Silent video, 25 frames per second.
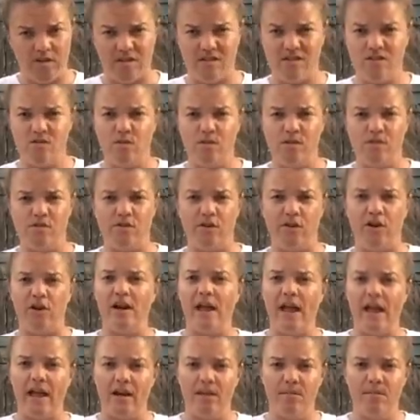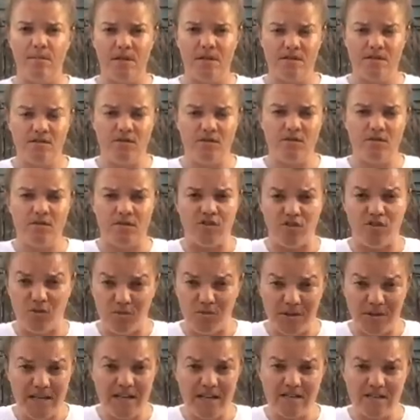So it's for your ab muscles, your
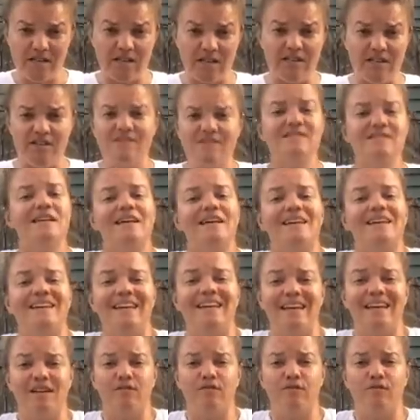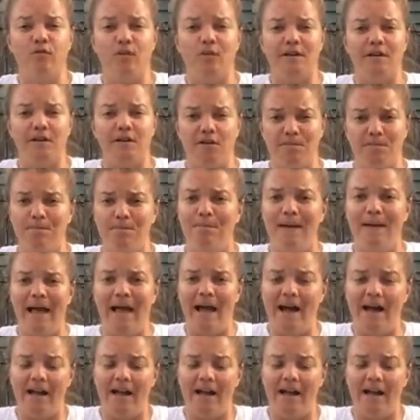obliques on your side, and for your back.